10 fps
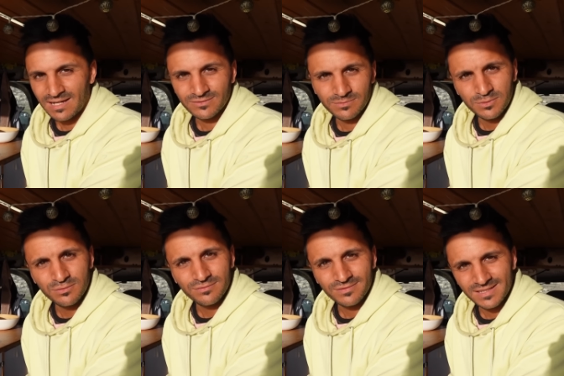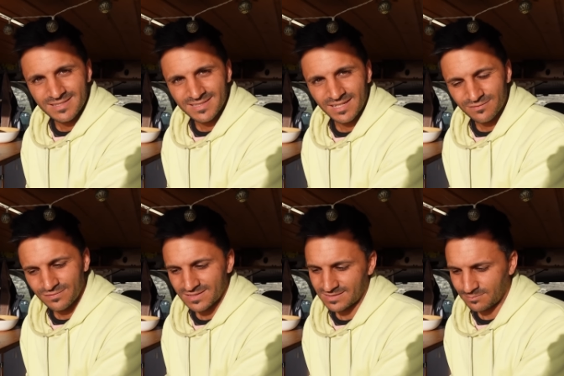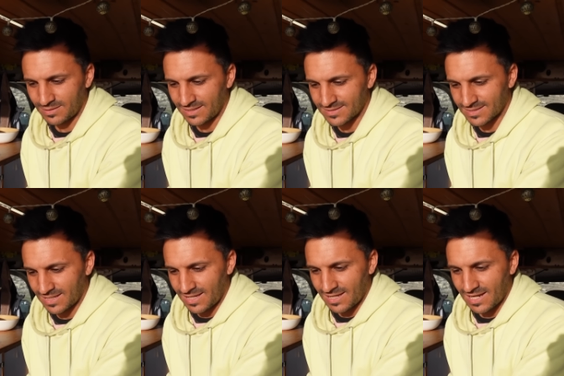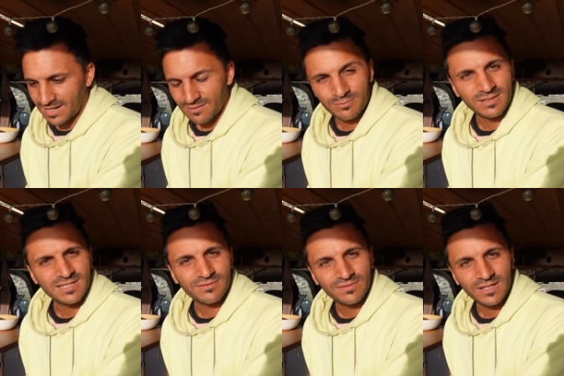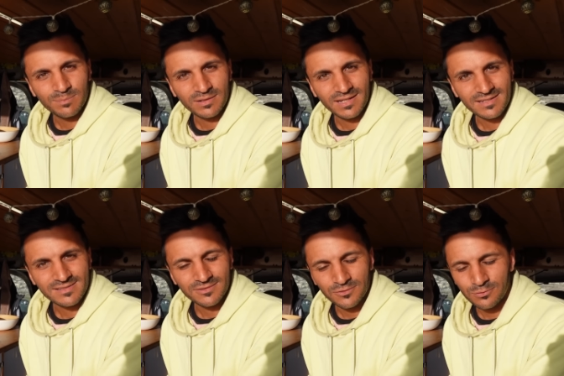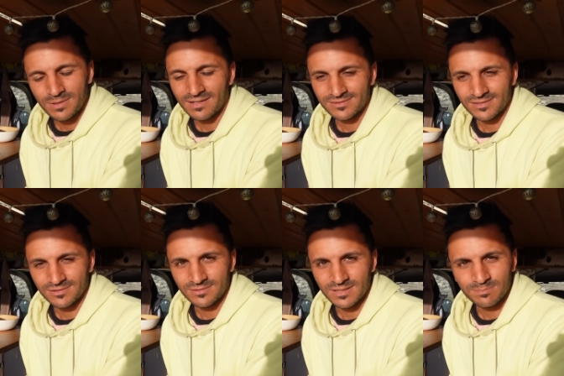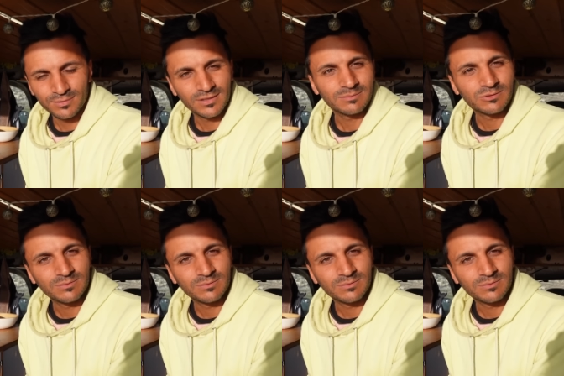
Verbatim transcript: have to move, it stays fixed in place, and if we need to fill up our gas, all we have to do is pull up